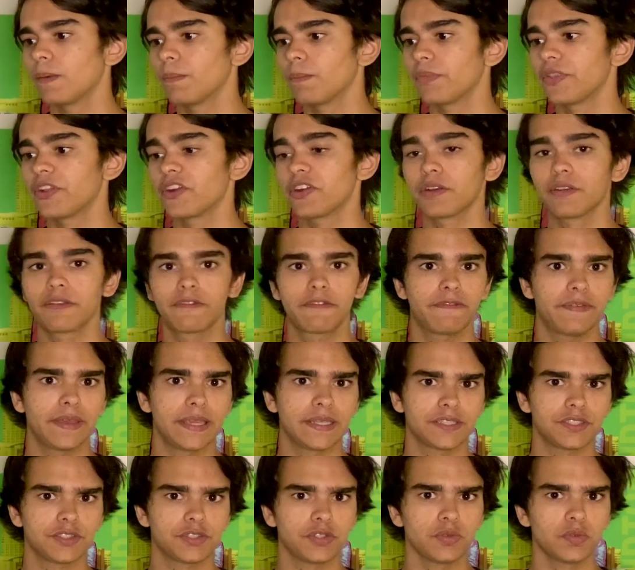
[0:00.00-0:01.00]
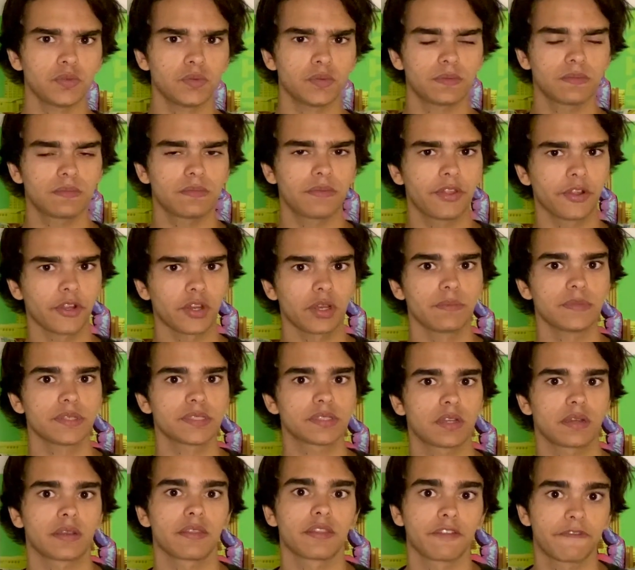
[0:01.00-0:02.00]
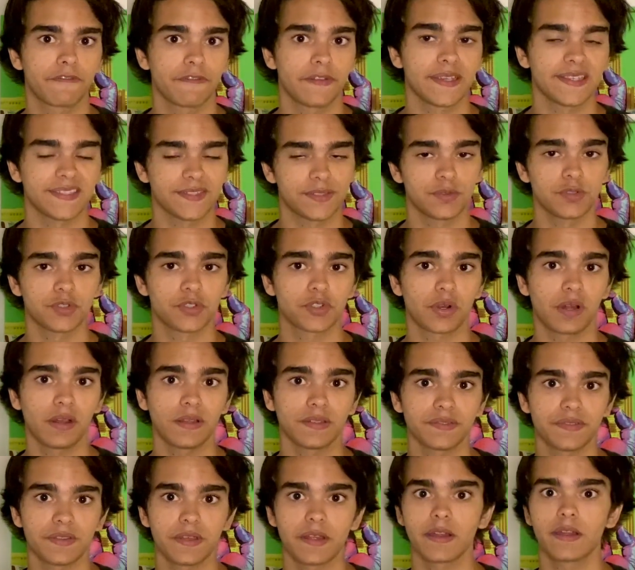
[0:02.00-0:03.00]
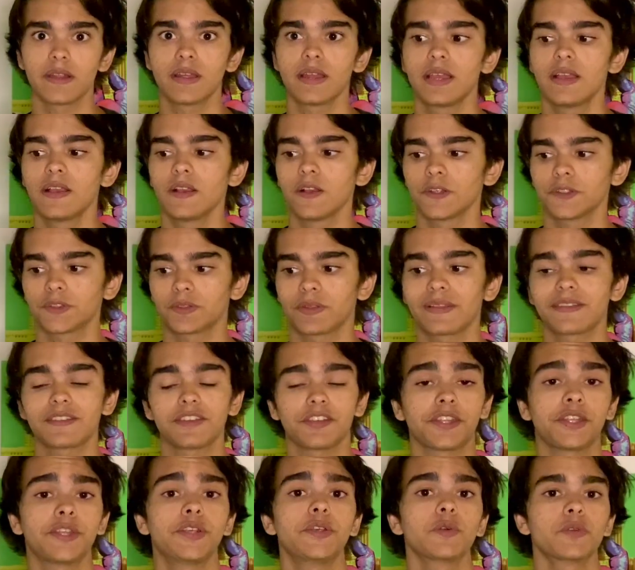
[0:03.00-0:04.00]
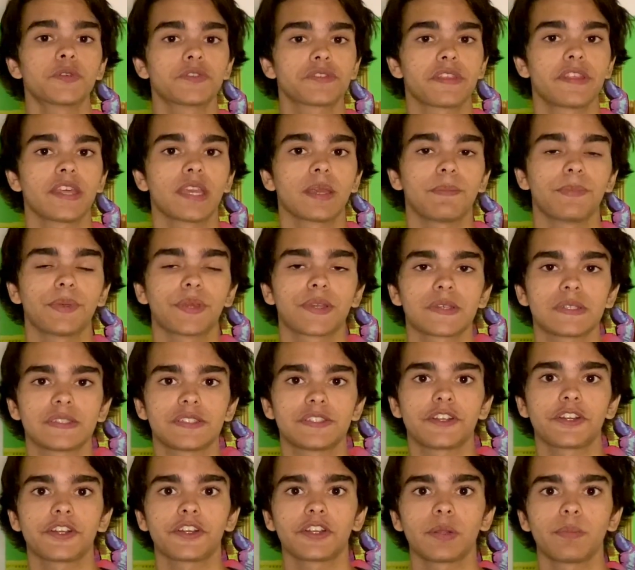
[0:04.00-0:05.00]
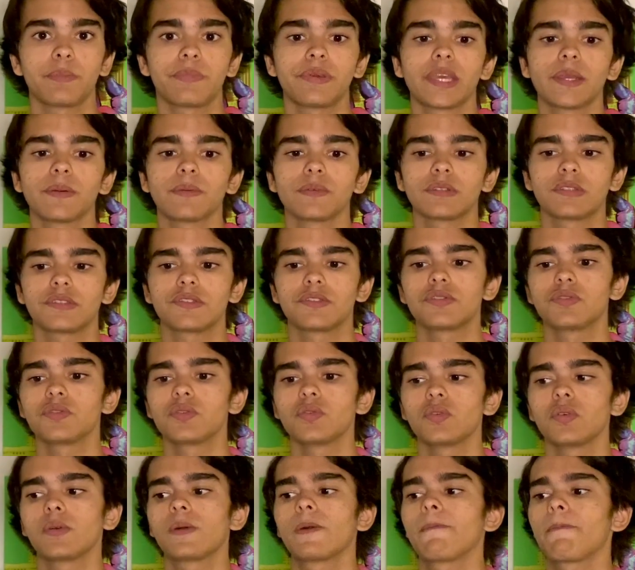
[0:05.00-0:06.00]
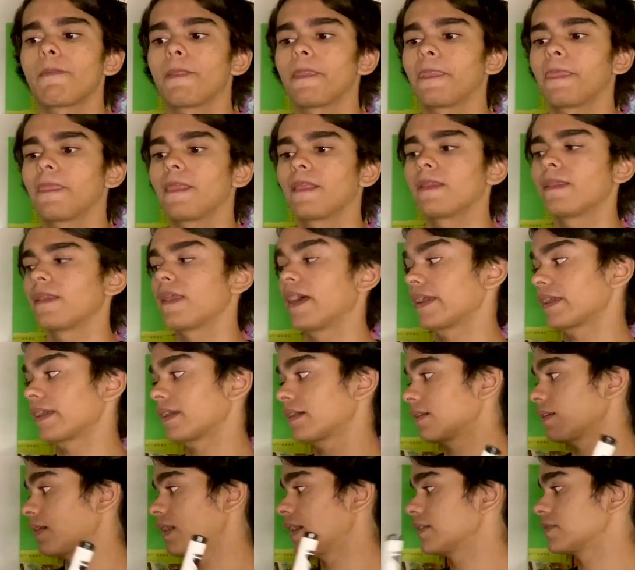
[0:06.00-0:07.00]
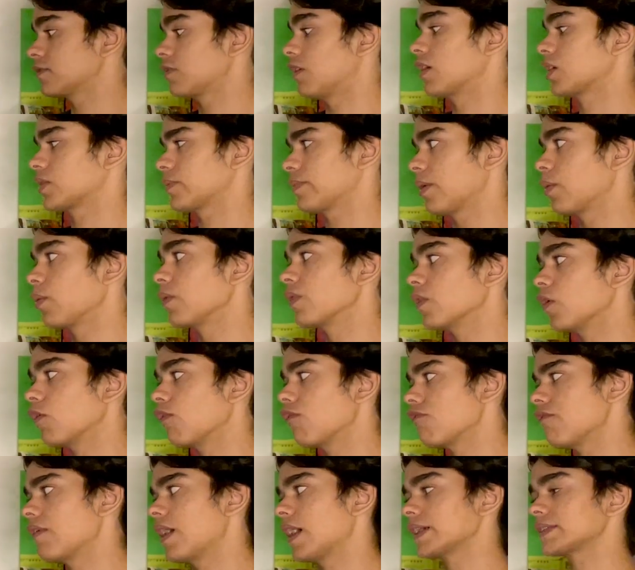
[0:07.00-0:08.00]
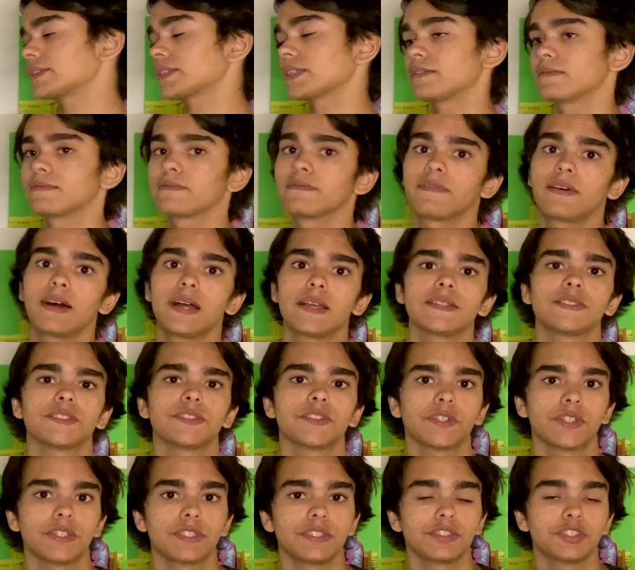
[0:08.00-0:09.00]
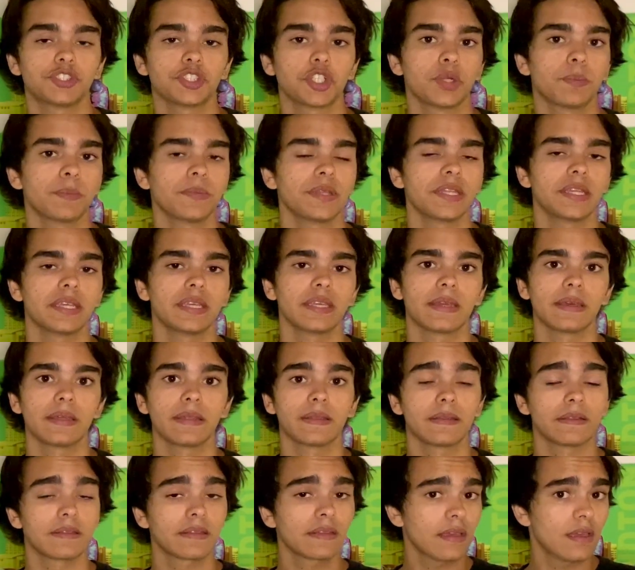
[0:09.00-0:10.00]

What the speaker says: They're in phase 2, they're going to be starting their phase 2 trials there. So that's a huge thing, because they're going to be able to, like I talked about with Novavax and Pfizer in Germany and